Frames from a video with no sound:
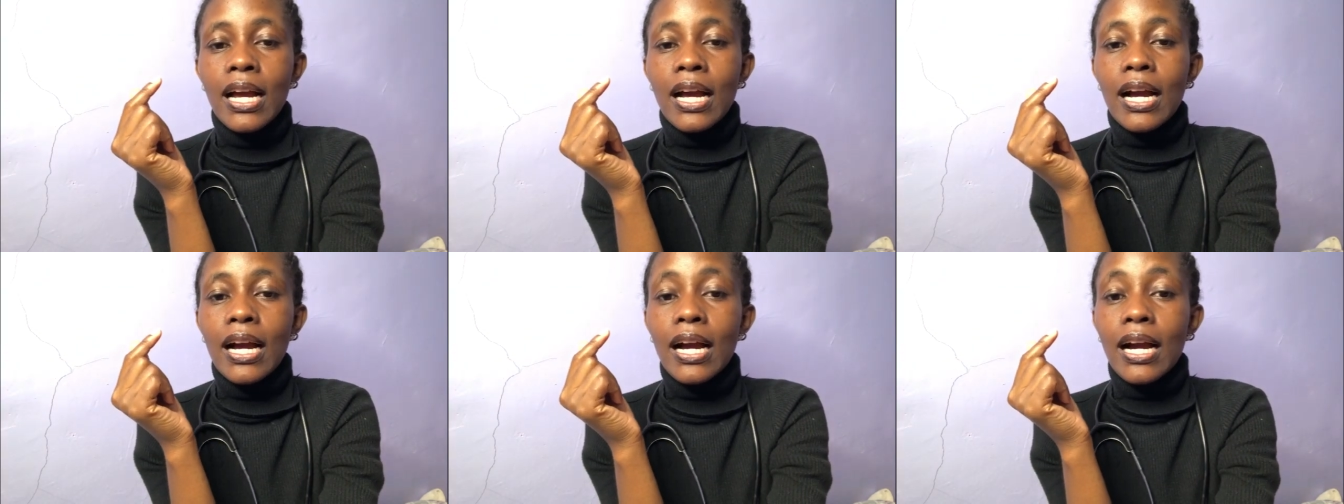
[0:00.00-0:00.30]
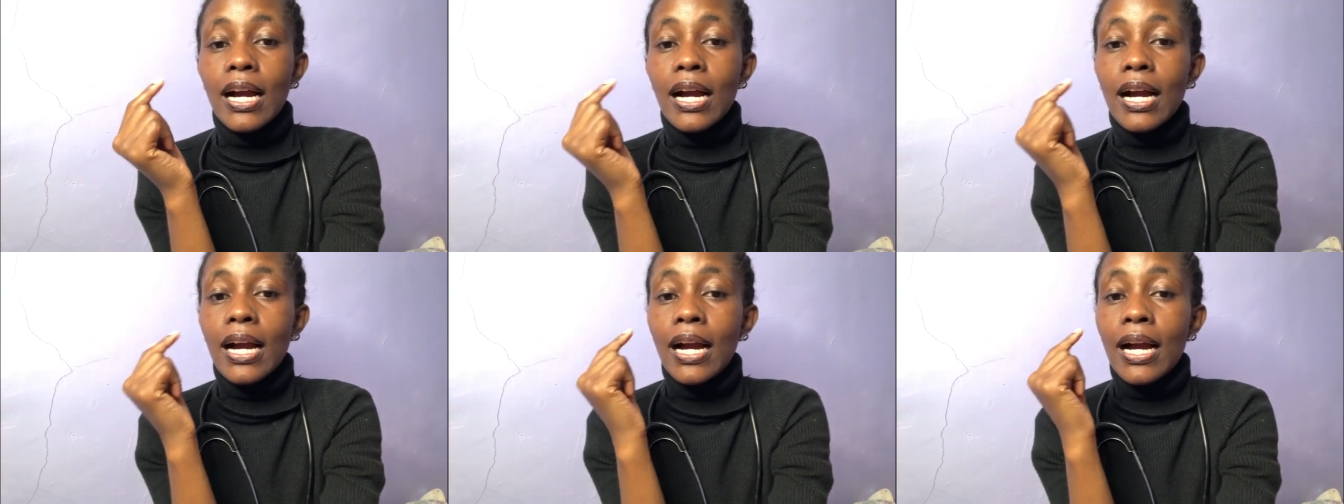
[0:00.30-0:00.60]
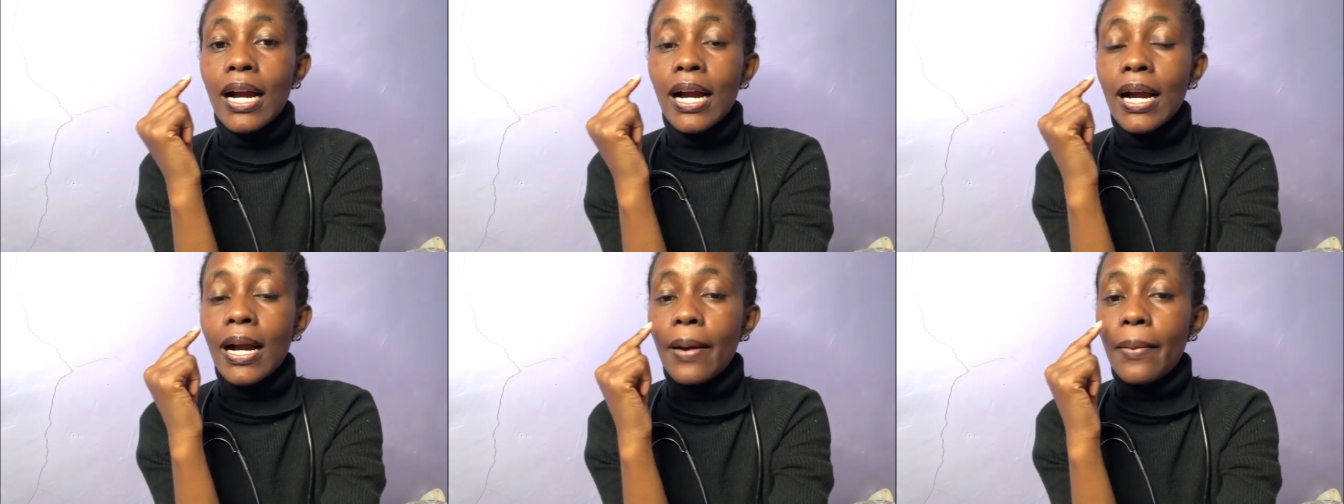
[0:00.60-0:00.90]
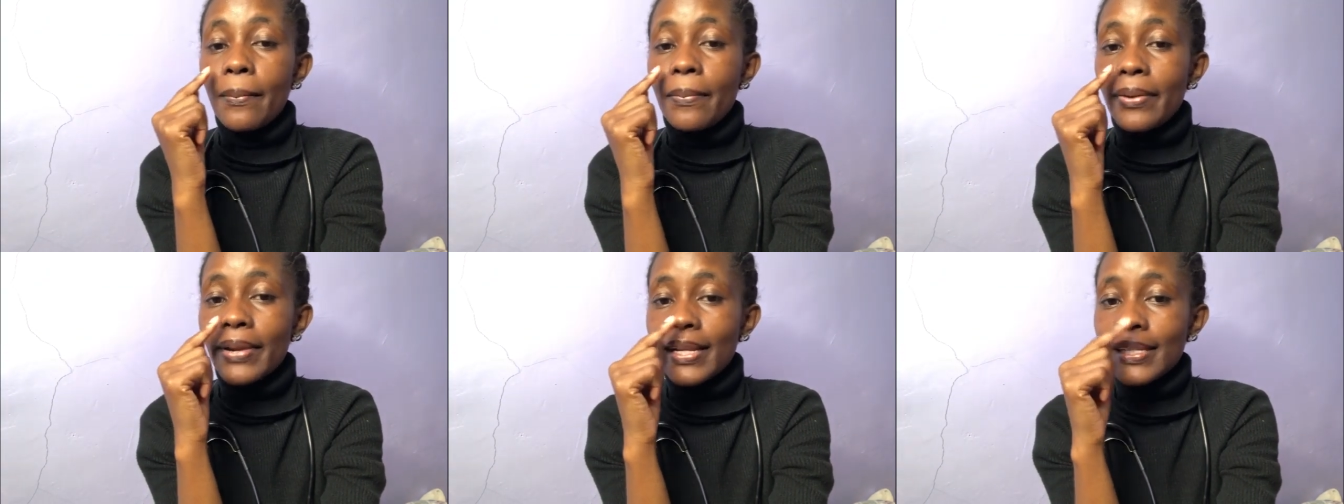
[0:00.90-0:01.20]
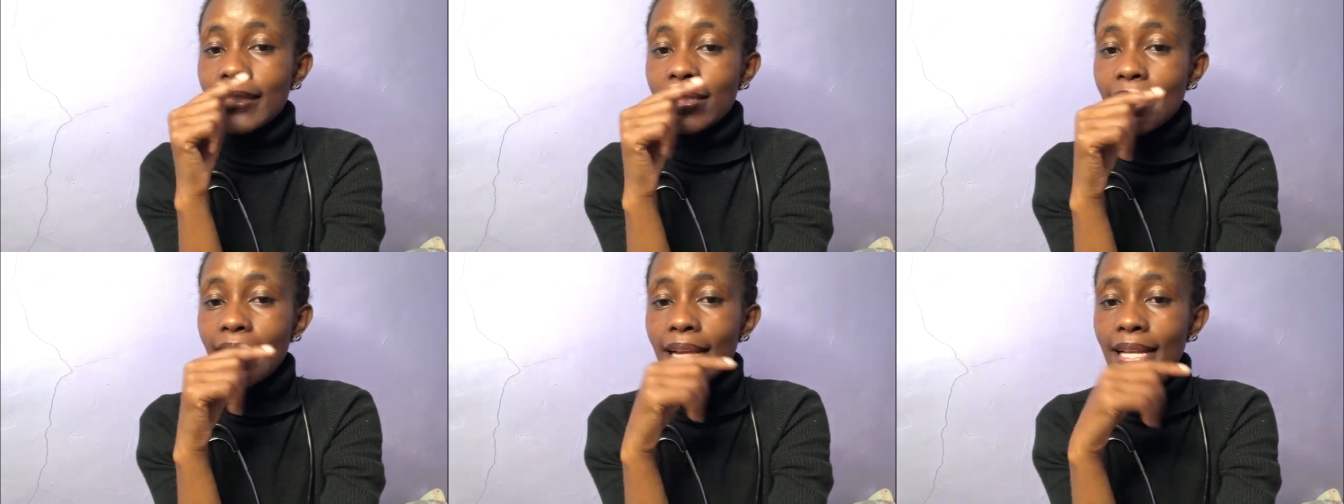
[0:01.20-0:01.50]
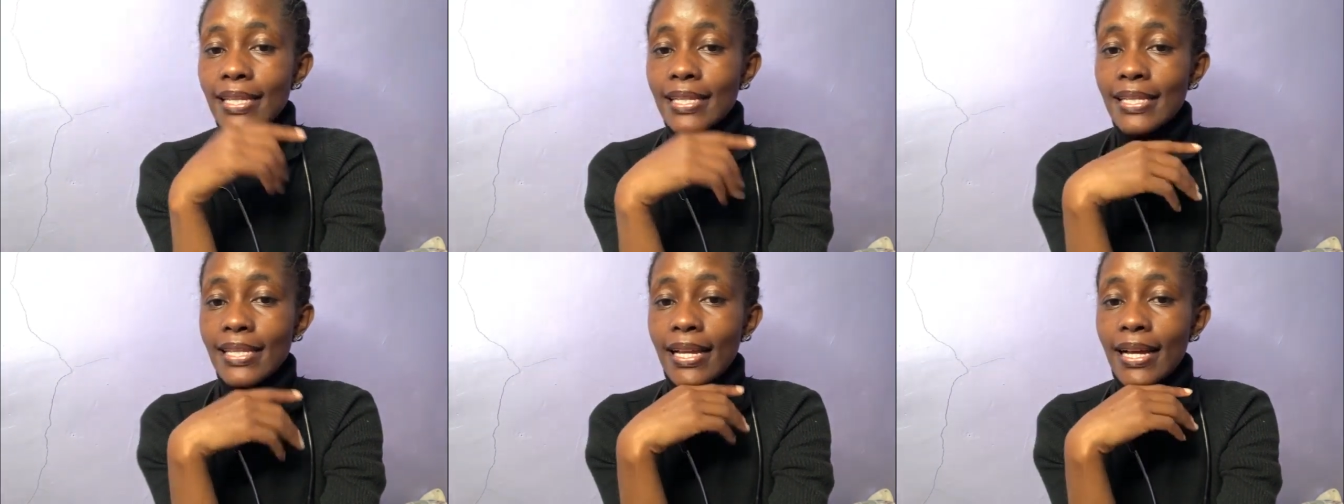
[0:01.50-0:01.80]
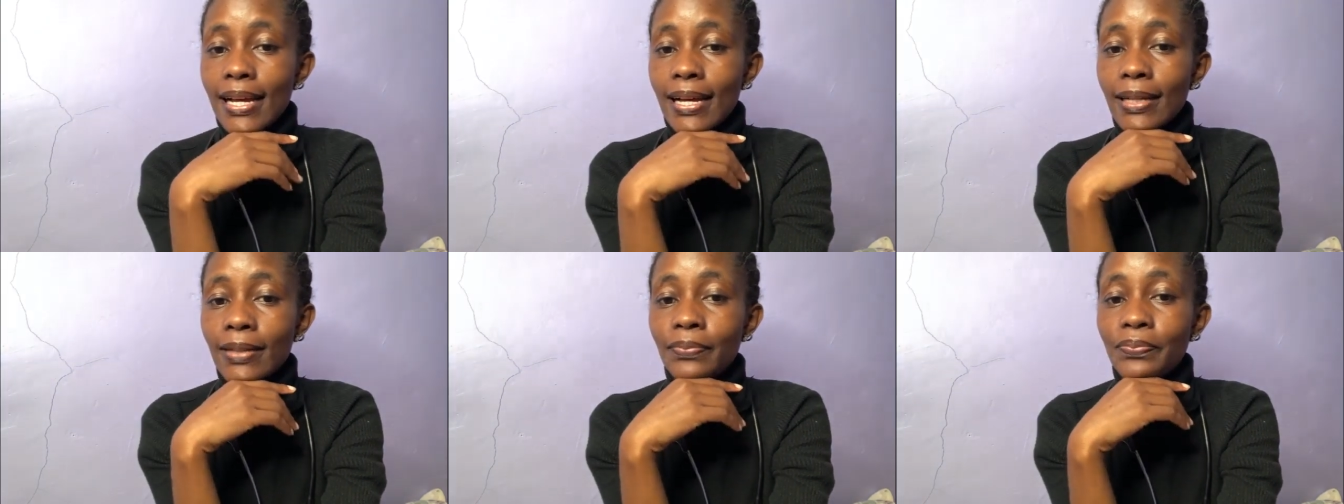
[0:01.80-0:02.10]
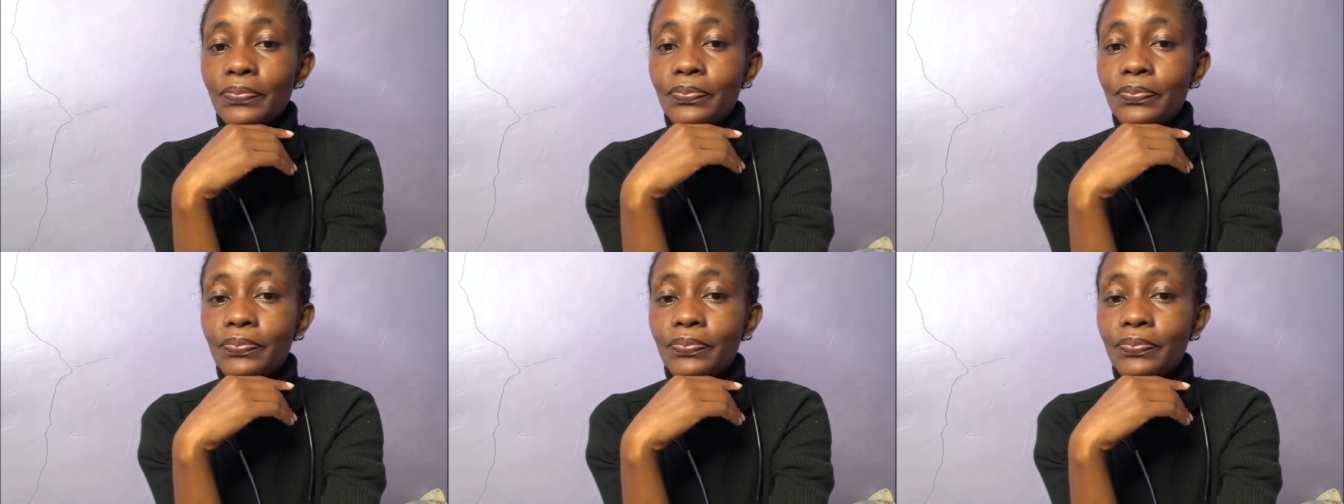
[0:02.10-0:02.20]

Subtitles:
Breast cancer,